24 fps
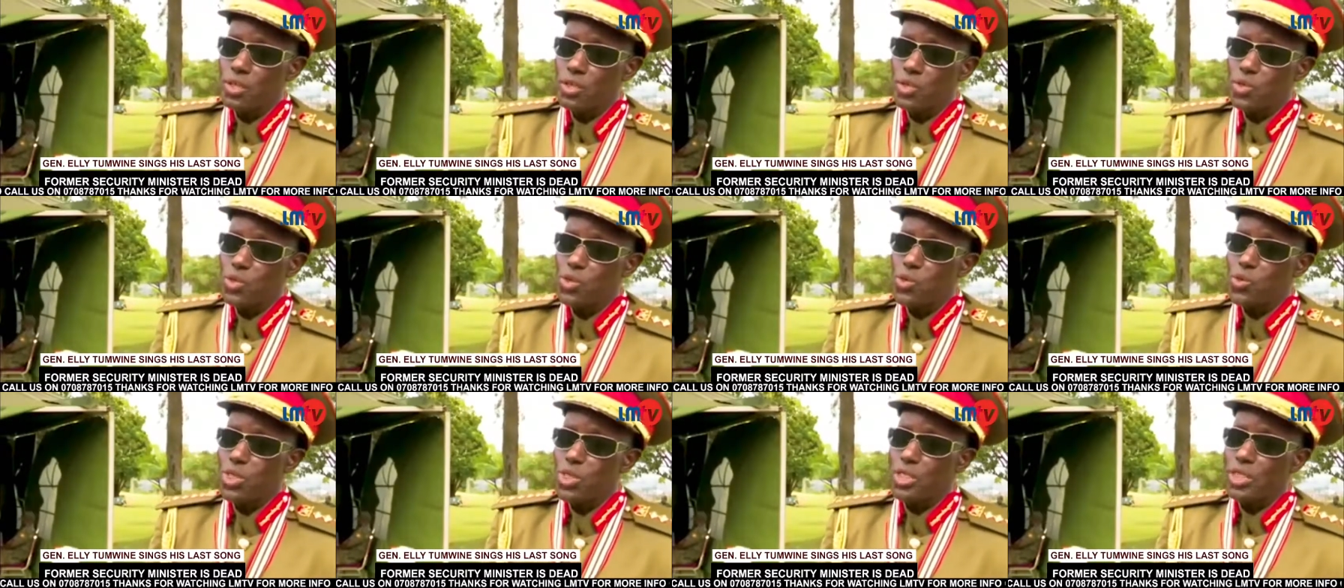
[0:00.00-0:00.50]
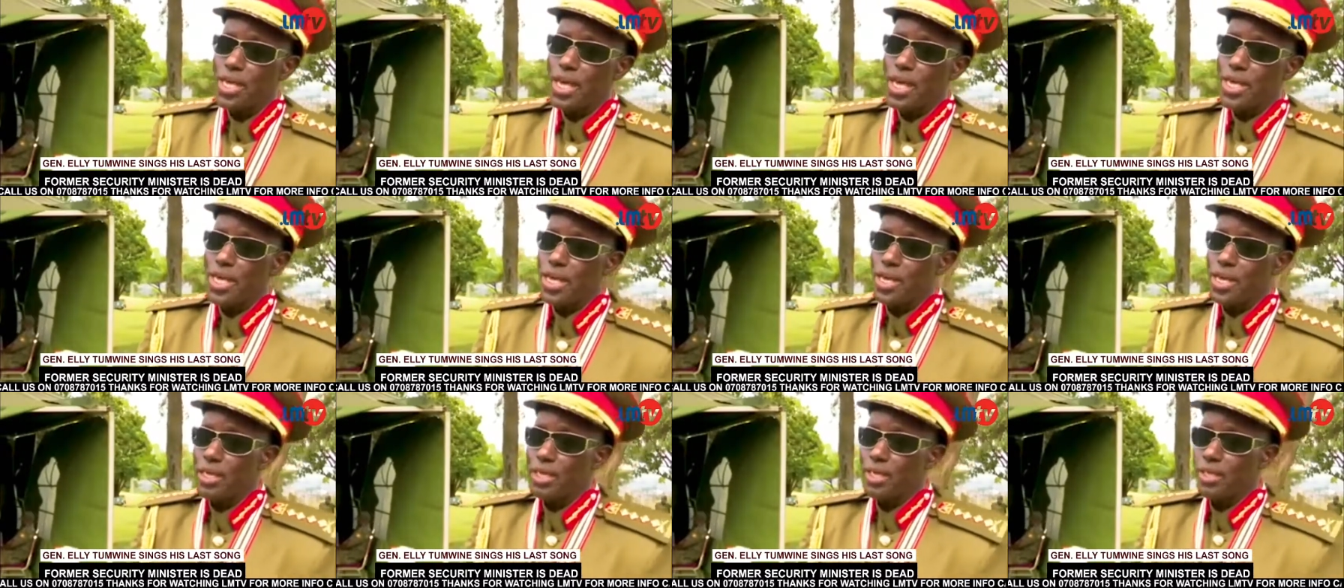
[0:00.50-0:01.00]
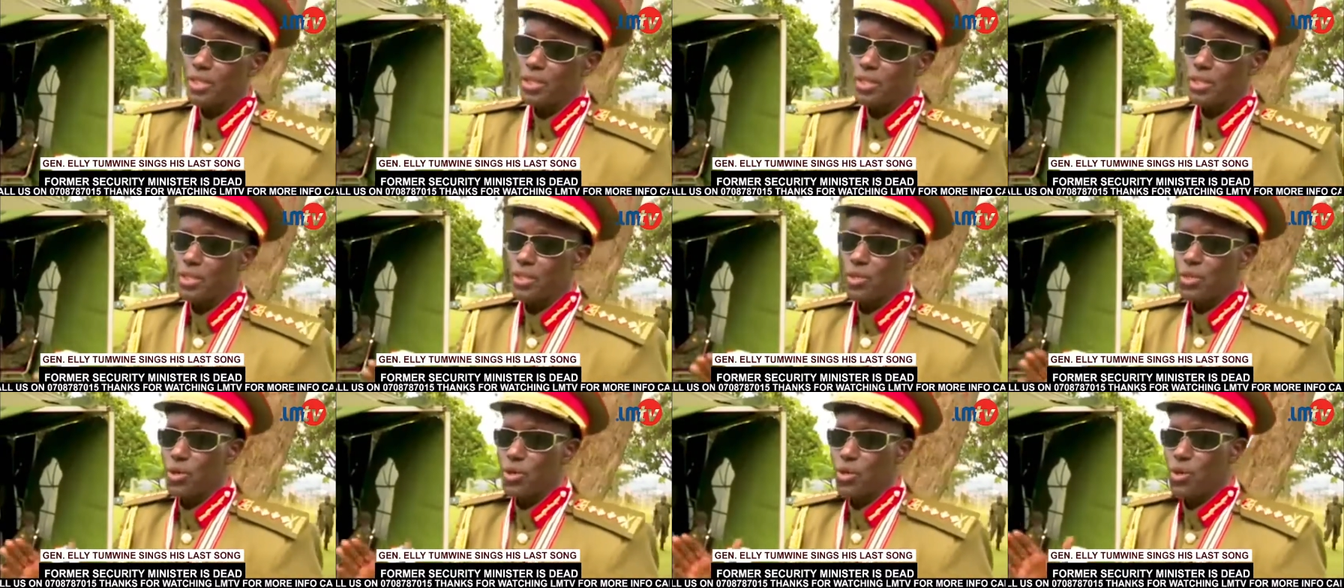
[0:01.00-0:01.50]
you retire
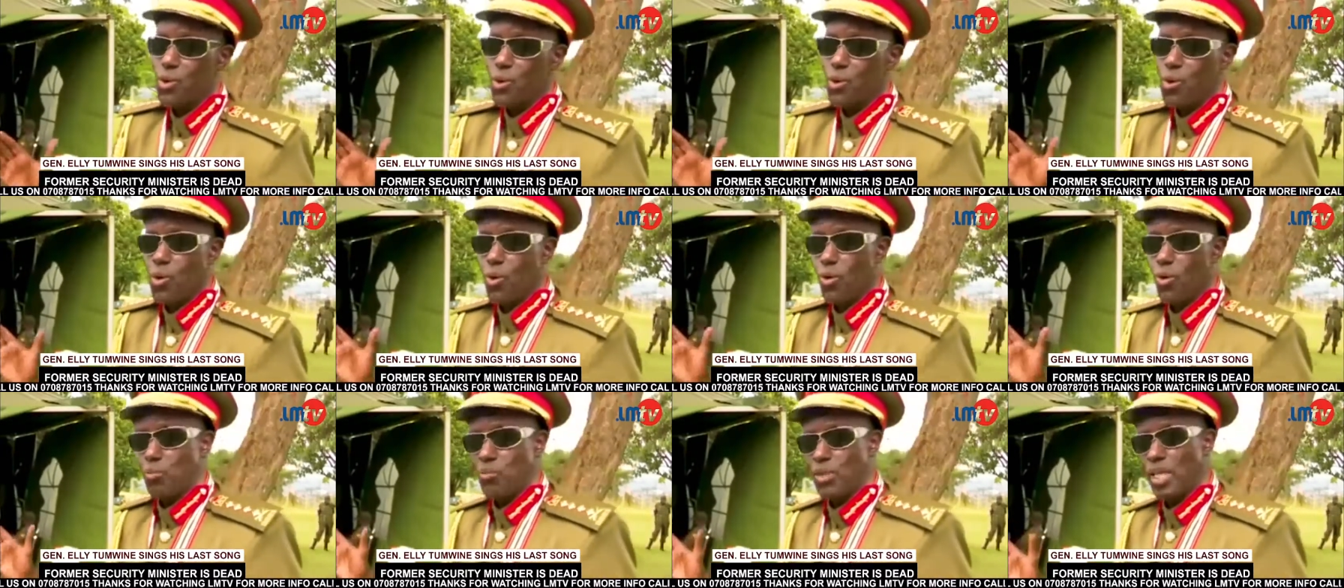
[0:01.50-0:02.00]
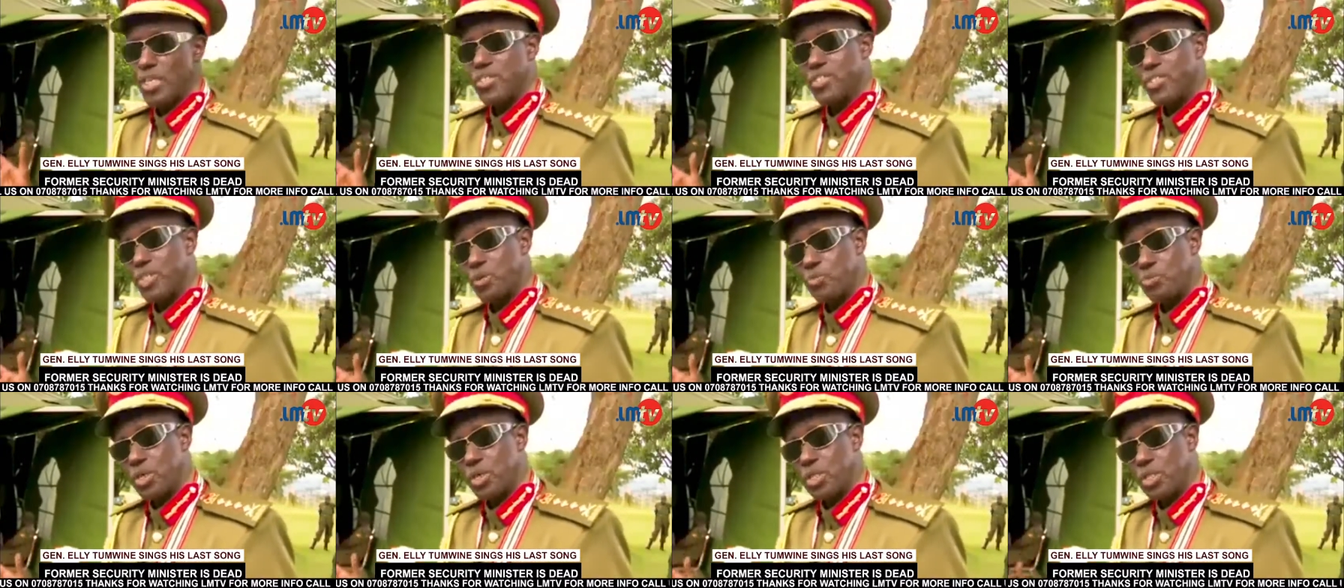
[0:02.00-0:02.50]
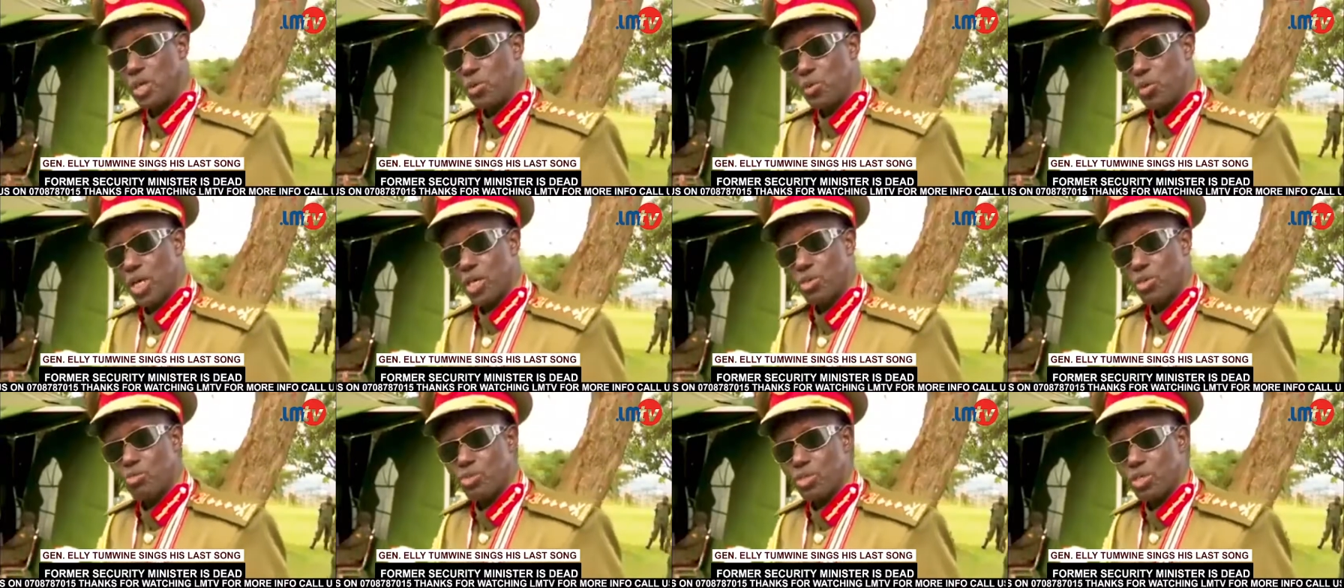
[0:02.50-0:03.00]
home. That's the picture I would
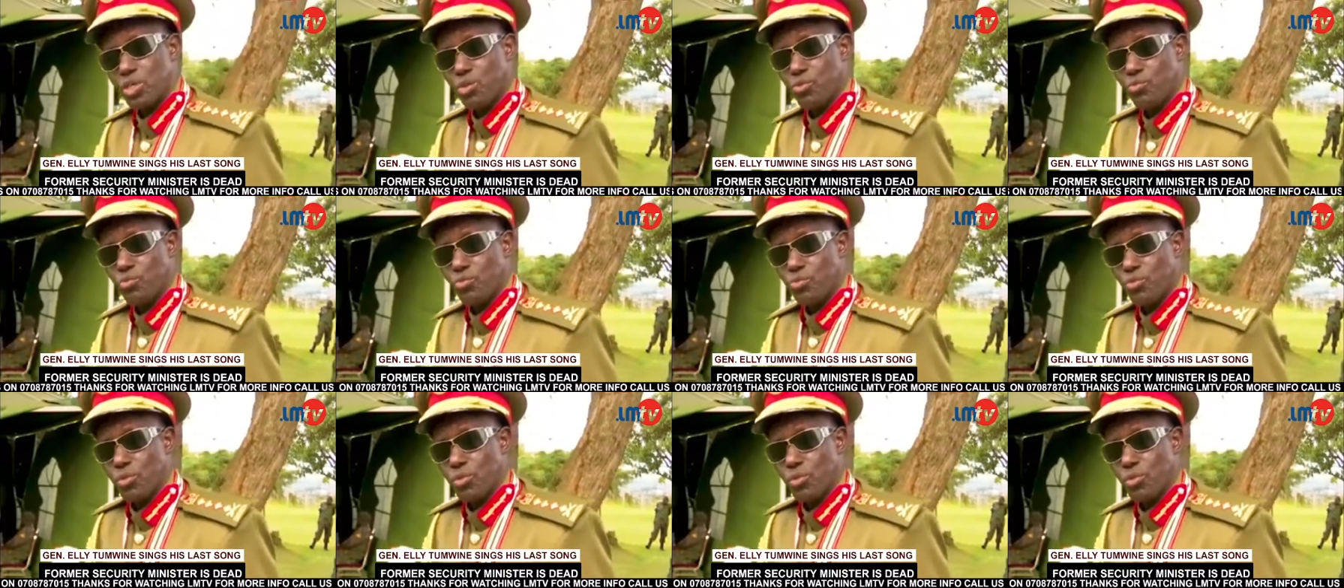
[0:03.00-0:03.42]
like to give.